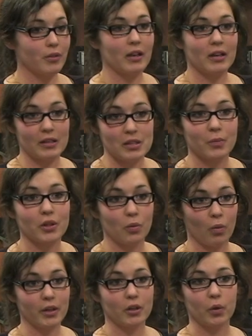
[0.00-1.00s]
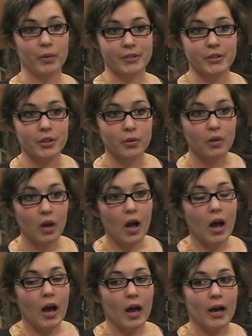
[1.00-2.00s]
that it is what you want to go into.
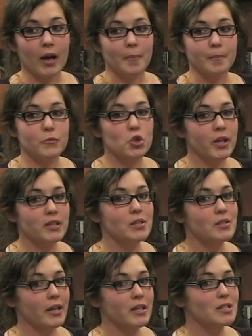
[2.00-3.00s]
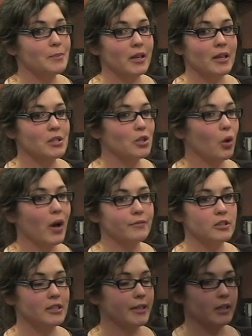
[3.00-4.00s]
Trent is nice because you don't have
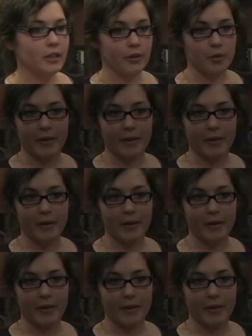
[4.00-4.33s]
to declare your